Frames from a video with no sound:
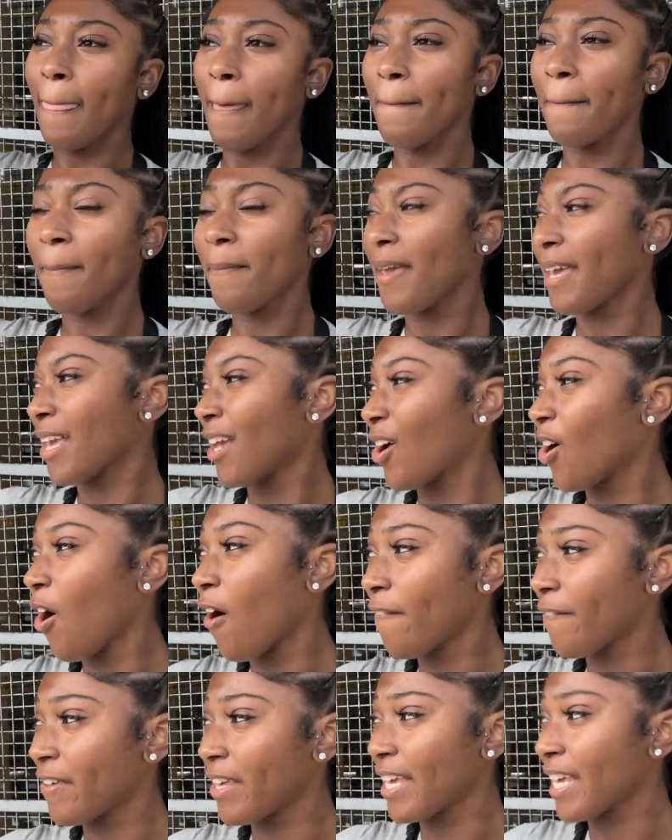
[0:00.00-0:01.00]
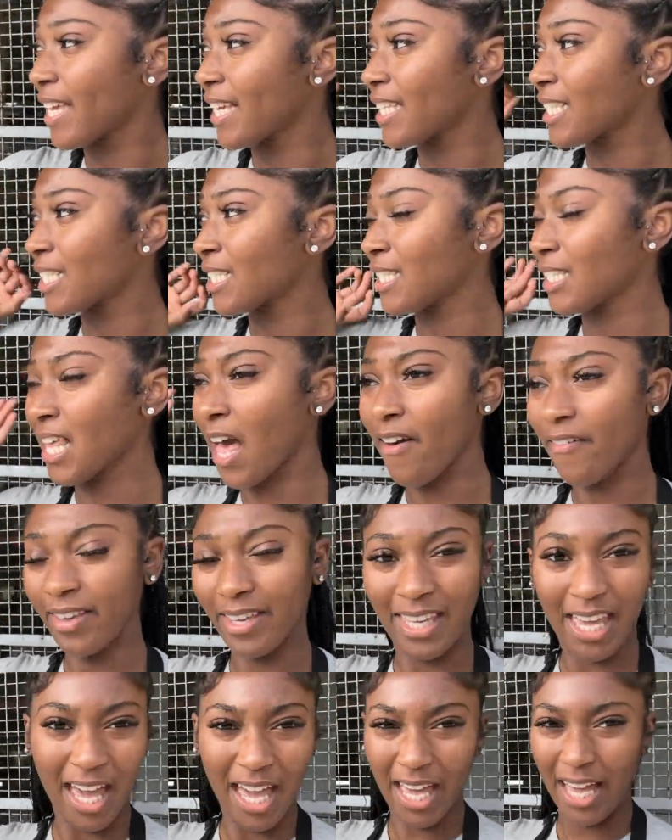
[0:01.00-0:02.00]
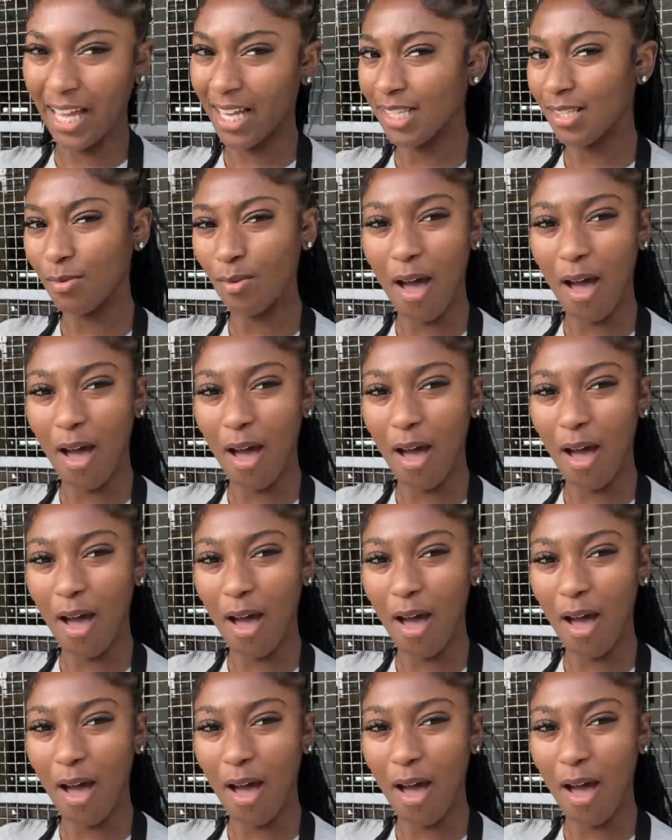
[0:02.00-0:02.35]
We're making coffees, serving cakes,